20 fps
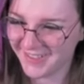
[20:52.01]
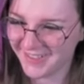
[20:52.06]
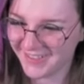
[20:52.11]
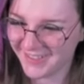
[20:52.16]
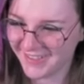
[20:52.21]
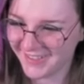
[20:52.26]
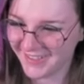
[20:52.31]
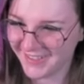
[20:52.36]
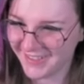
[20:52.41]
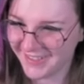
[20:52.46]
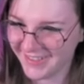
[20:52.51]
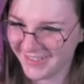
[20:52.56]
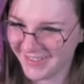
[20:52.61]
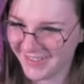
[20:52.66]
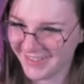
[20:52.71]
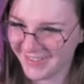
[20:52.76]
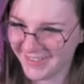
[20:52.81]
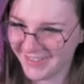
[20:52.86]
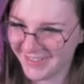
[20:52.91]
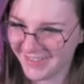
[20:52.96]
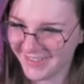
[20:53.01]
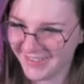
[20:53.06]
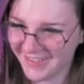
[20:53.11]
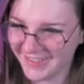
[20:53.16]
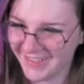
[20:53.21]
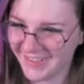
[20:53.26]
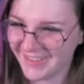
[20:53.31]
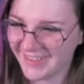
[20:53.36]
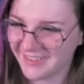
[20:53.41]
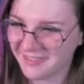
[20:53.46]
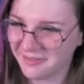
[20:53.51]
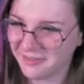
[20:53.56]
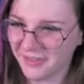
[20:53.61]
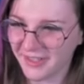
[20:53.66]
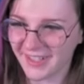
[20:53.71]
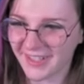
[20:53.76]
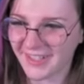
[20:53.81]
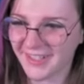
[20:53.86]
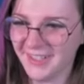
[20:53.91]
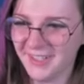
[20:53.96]
yeah. What the
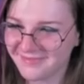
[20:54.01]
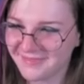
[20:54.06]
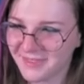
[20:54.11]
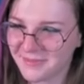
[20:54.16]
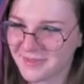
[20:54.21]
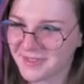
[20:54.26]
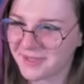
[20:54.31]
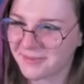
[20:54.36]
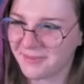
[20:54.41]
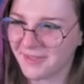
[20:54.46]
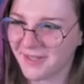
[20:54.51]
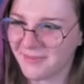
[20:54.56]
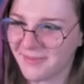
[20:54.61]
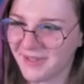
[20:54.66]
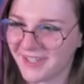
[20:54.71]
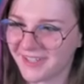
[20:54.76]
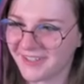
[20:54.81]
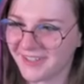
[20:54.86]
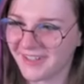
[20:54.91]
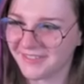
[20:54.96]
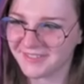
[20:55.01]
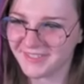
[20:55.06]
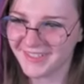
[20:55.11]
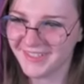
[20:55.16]
fuck? still playing Minecraft.